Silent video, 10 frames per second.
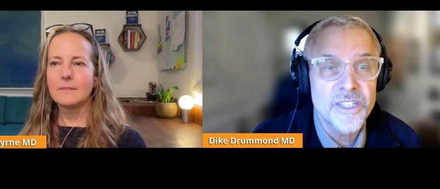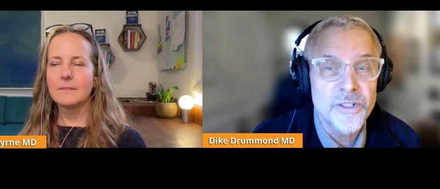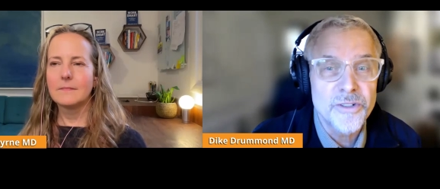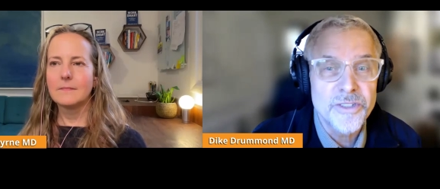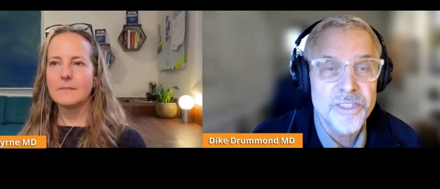
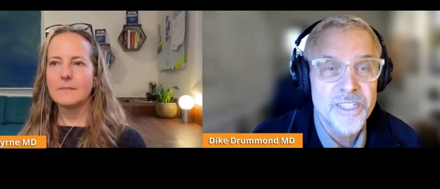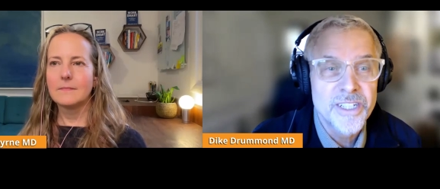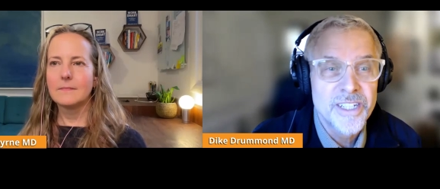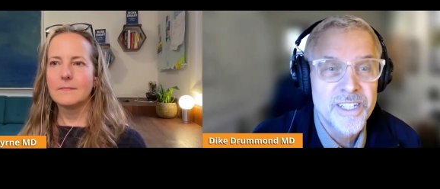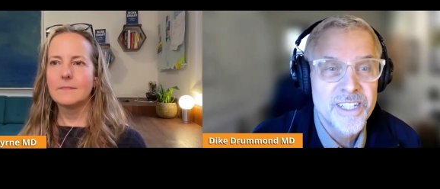Speaker 1: use.
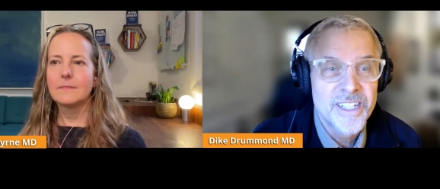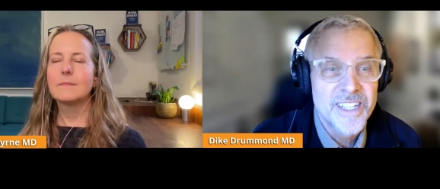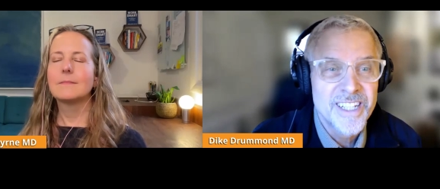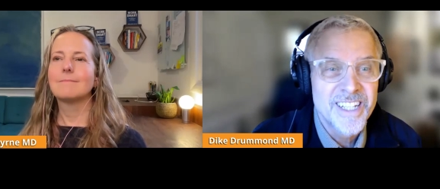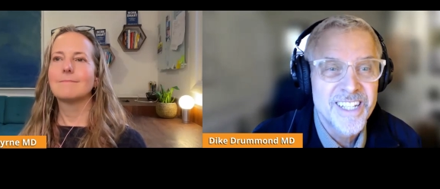
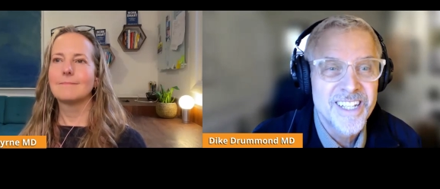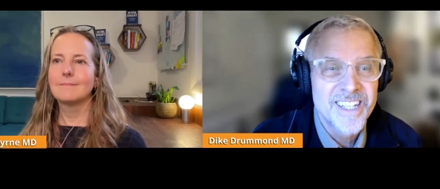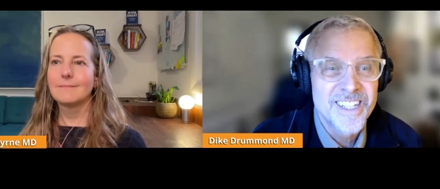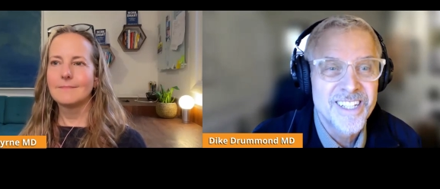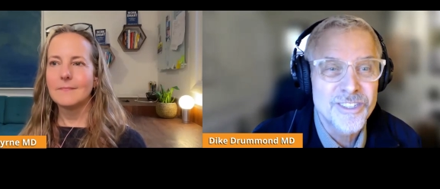
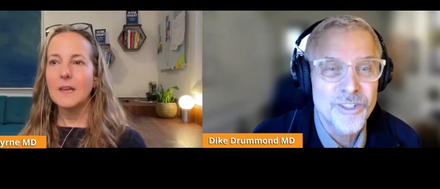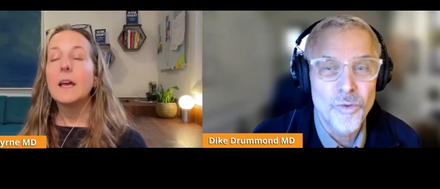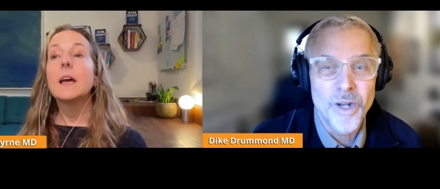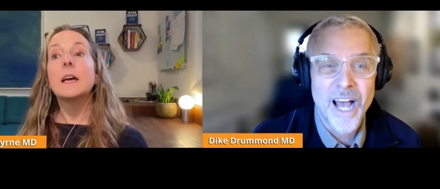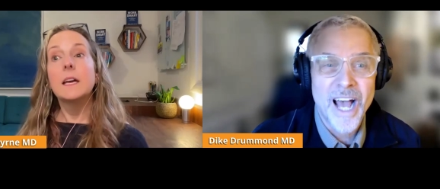So
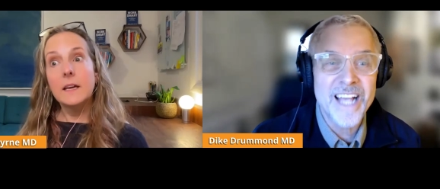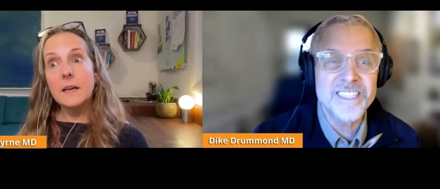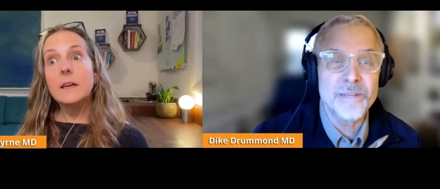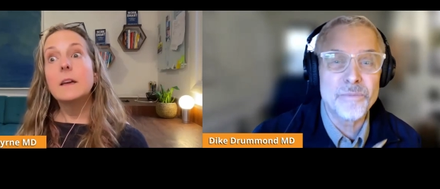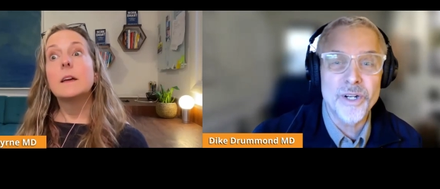when I
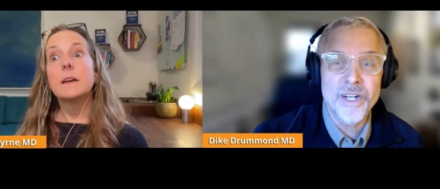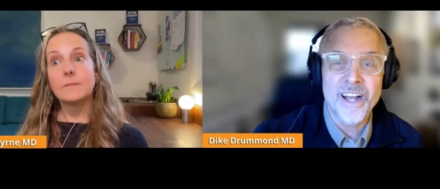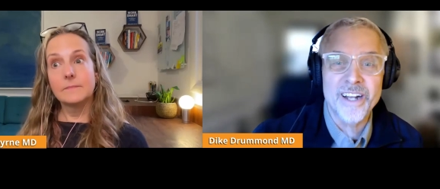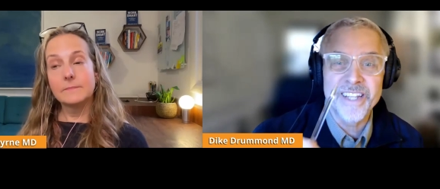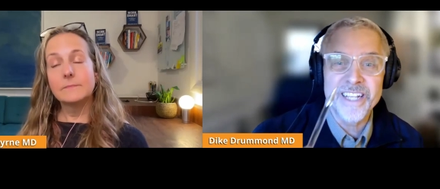say
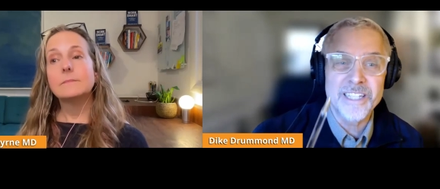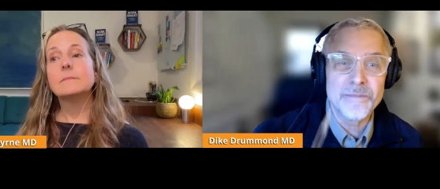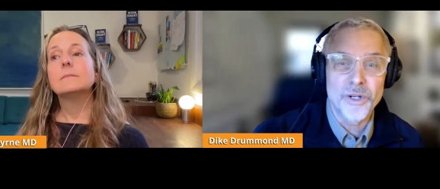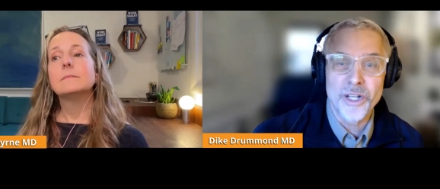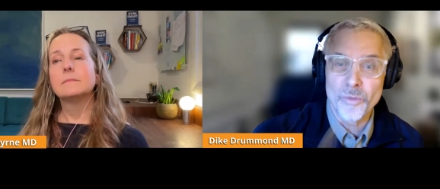burnout and they say
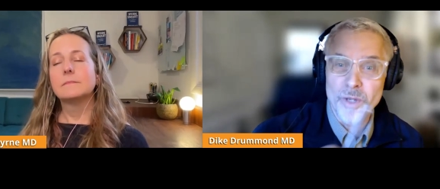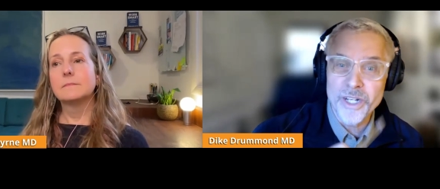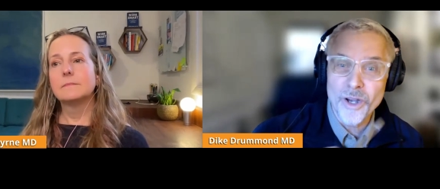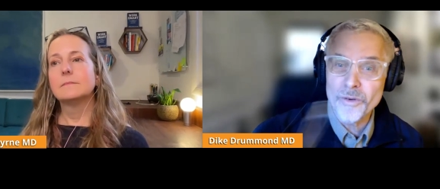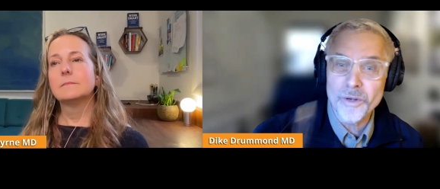burnout, we
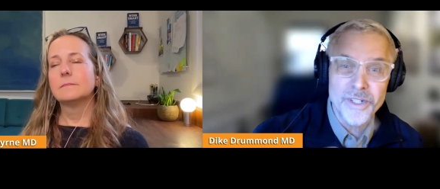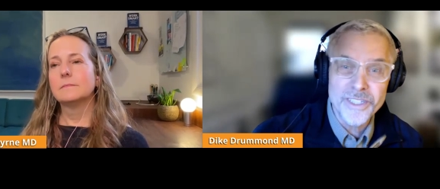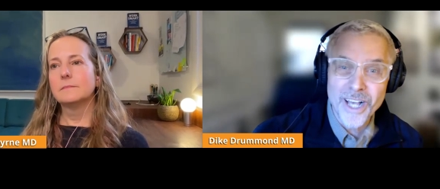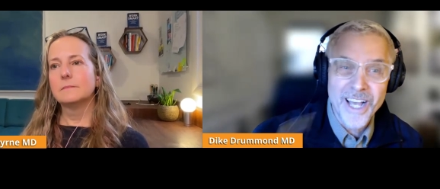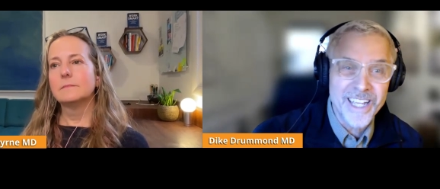know what we're
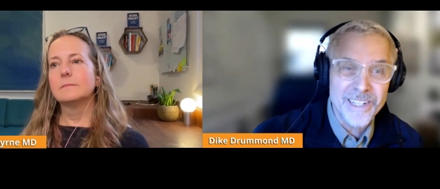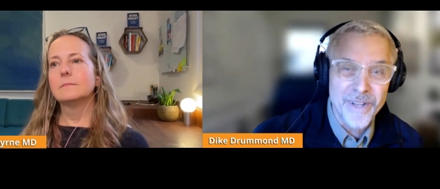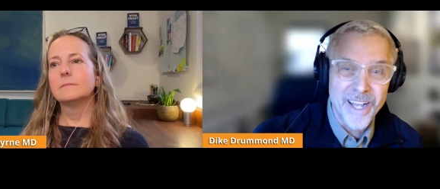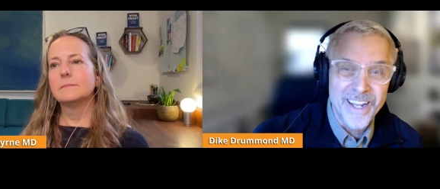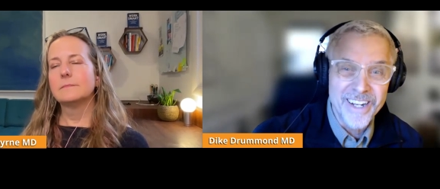talking
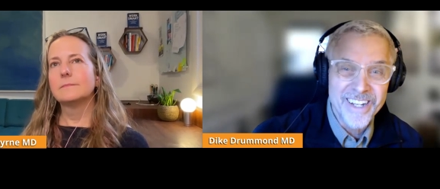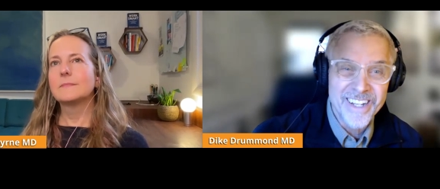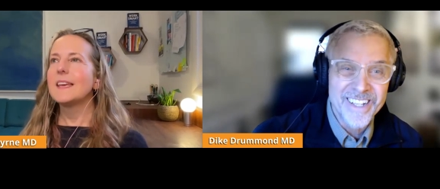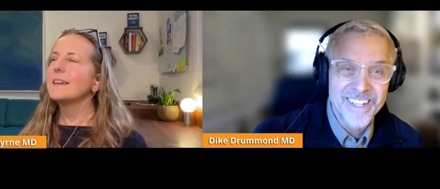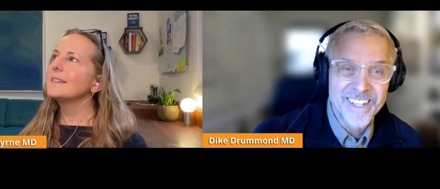about.
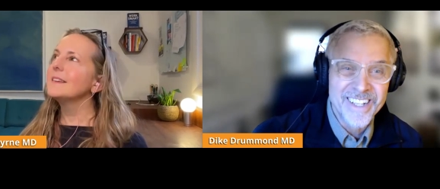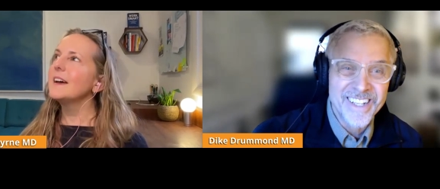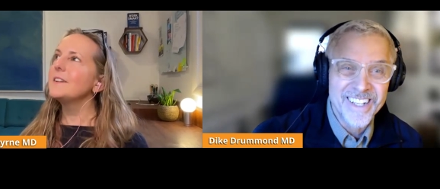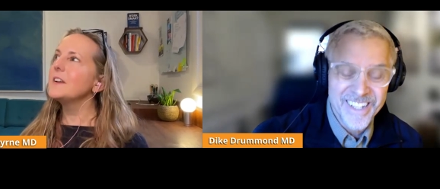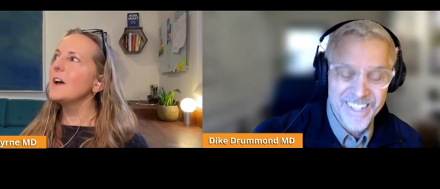
Speaker 2: See, I
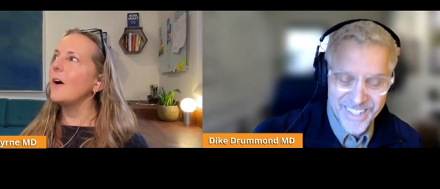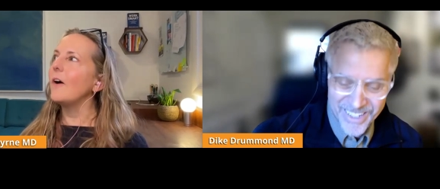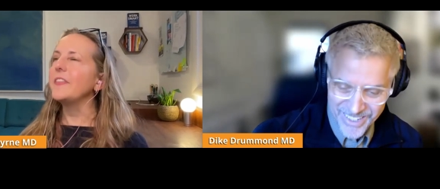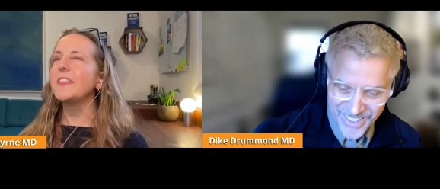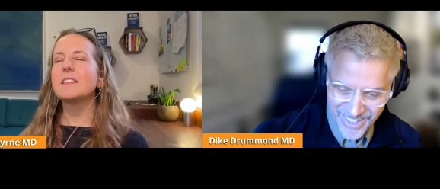don't know. I
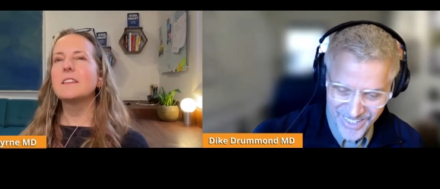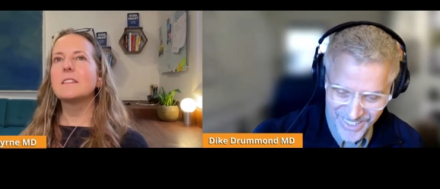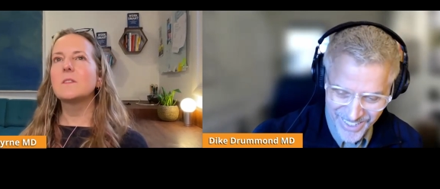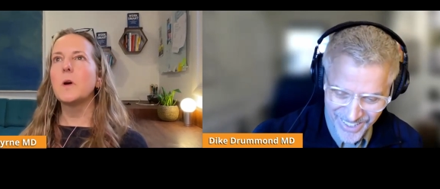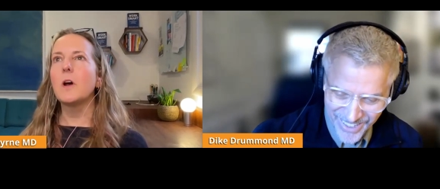think this
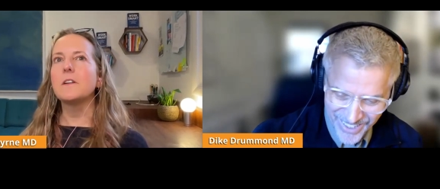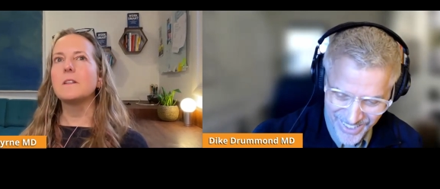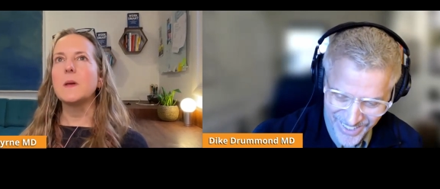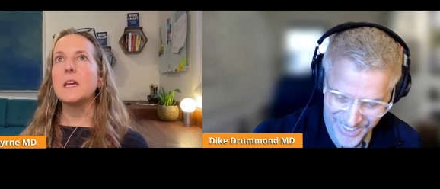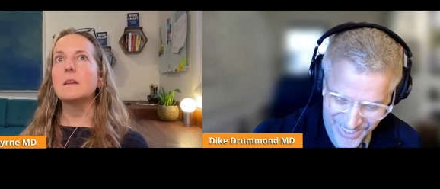is where our
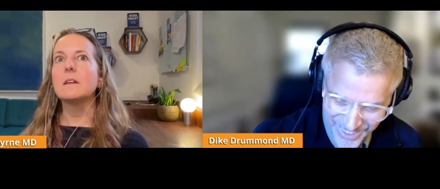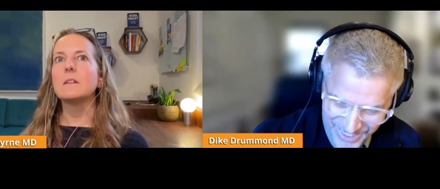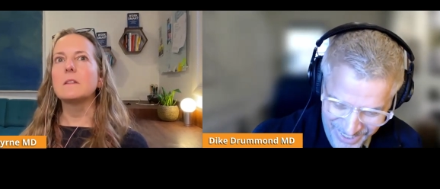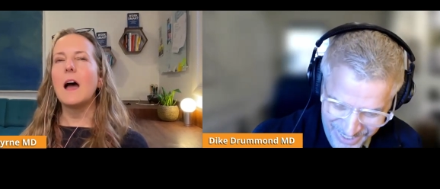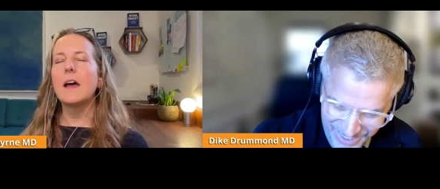debate is.
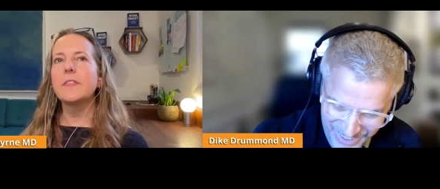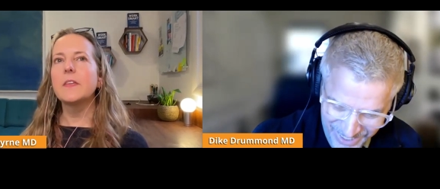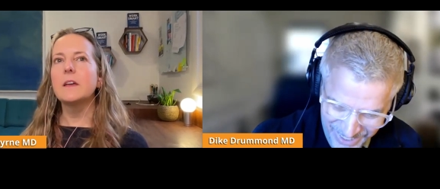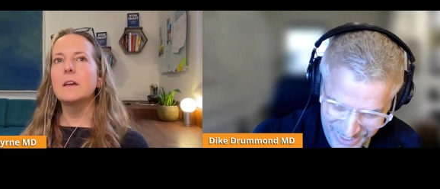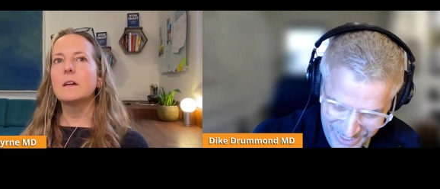I
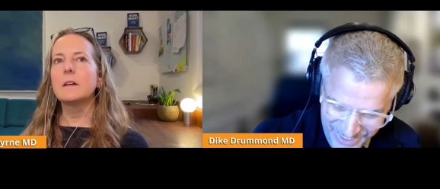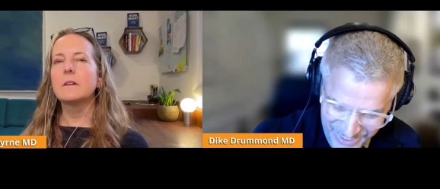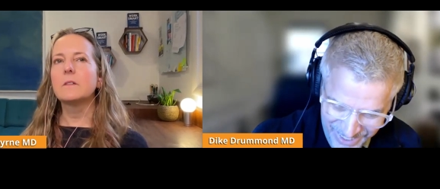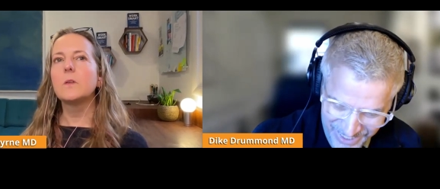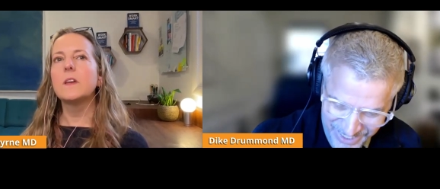think
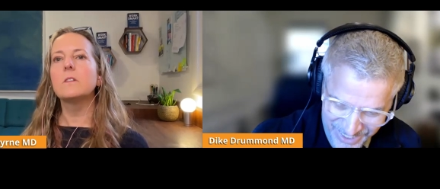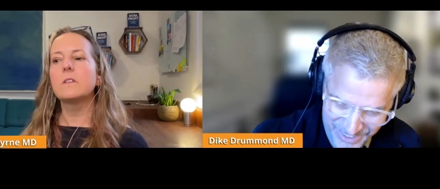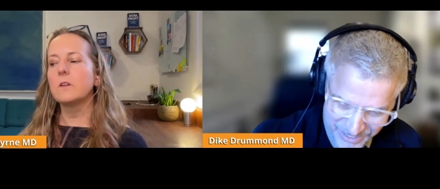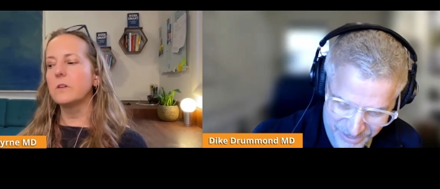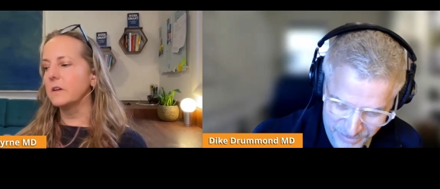so. Here's a
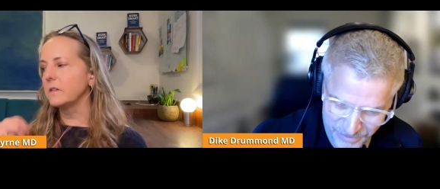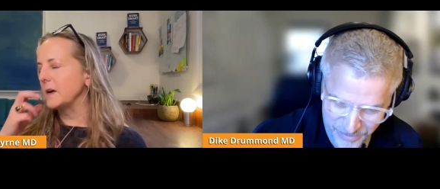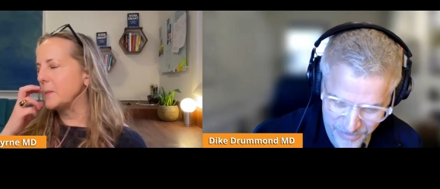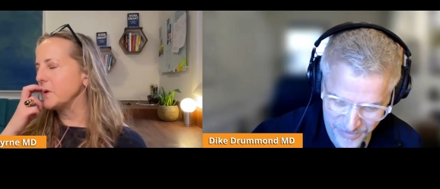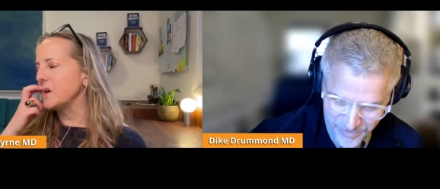good
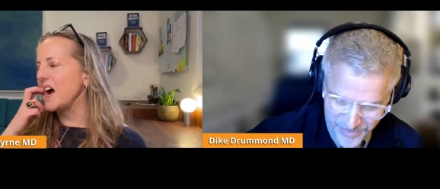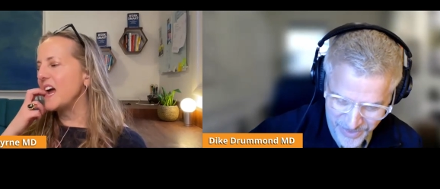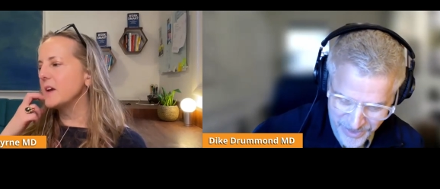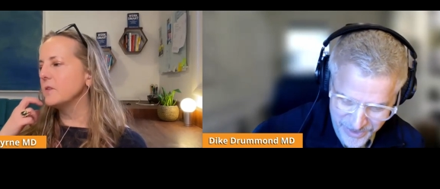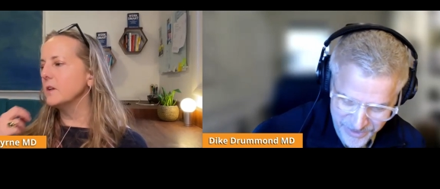example. I